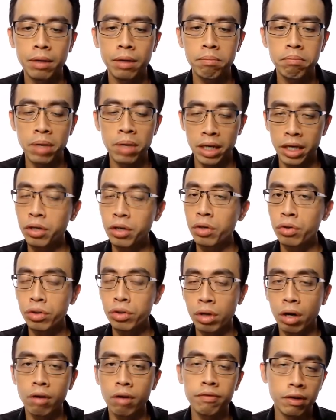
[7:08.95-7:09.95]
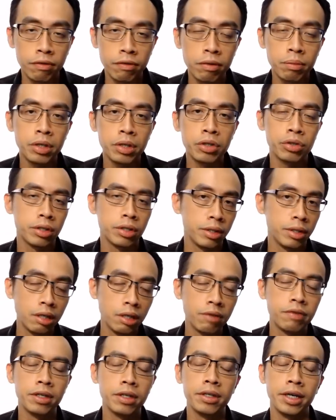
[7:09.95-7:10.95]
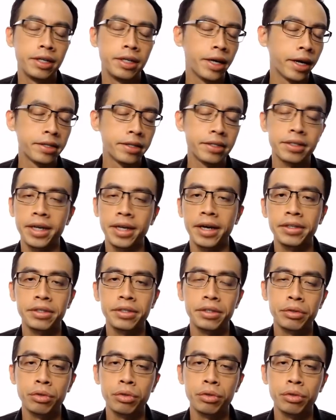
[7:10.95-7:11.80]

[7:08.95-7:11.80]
making use of information given in the exercise.